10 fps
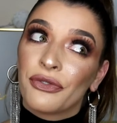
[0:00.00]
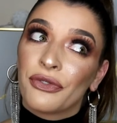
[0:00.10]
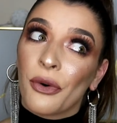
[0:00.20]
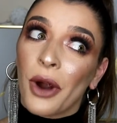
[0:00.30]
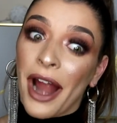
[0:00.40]

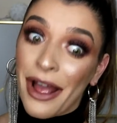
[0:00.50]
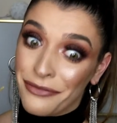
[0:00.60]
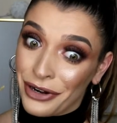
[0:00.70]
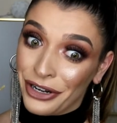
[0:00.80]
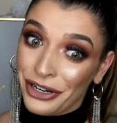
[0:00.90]

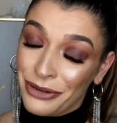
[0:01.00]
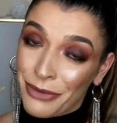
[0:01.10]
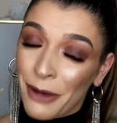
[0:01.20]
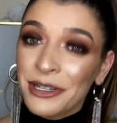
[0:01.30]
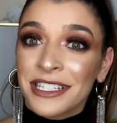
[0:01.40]
forever,
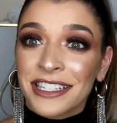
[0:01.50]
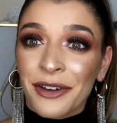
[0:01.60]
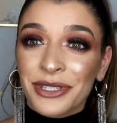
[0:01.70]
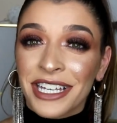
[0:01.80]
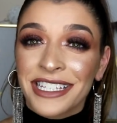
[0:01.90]
probably since
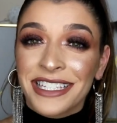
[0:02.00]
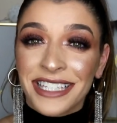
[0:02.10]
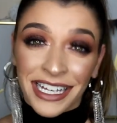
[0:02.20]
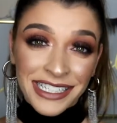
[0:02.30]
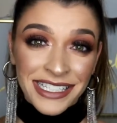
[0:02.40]
I was like
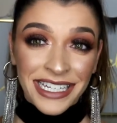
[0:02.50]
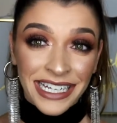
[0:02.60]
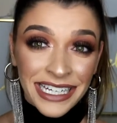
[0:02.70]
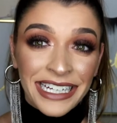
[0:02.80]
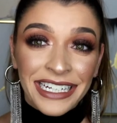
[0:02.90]

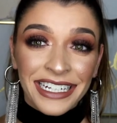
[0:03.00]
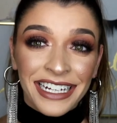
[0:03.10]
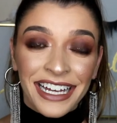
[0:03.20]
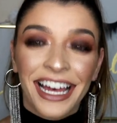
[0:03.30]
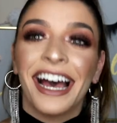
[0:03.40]
16.
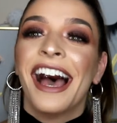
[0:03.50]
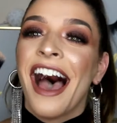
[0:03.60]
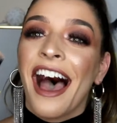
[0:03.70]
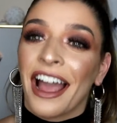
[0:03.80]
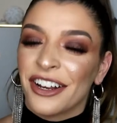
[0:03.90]

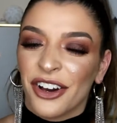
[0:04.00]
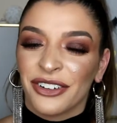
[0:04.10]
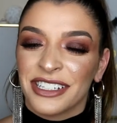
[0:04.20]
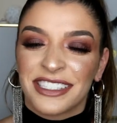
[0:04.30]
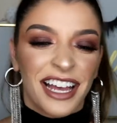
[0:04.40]
I know,
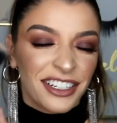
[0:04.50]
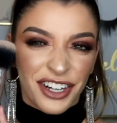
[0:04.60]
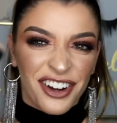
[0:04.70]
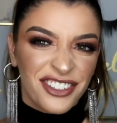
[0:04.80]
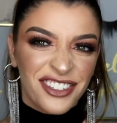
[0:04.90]
is that
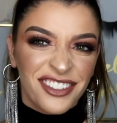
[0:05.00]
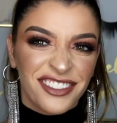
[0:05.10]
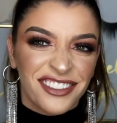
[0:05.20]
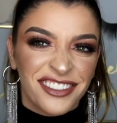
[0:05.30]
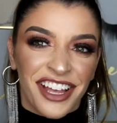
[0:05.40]
gross?
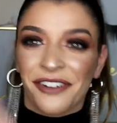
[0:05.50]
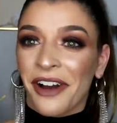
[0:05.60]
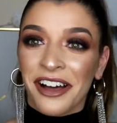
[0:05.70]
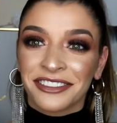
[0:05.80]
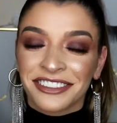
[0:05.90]
Oh
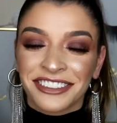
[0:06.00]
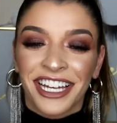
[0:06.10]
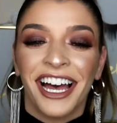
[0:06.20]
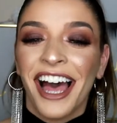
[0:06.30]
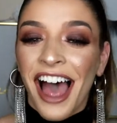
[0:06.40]
well.
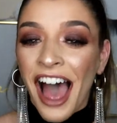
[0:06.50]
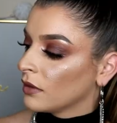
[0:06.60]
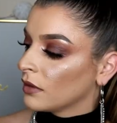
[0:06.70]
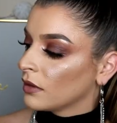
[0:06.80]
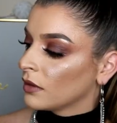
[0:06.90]

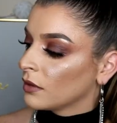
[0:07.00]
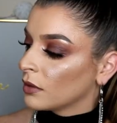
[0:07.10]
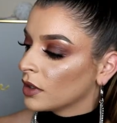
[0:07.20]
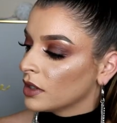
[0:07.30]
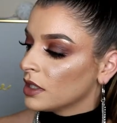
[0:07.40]

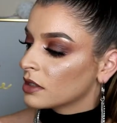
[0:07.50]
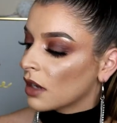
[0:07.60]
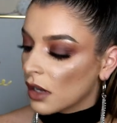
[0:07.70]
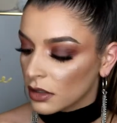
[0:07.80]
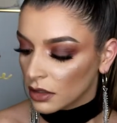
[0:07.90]
What are these
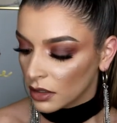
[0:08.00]
called?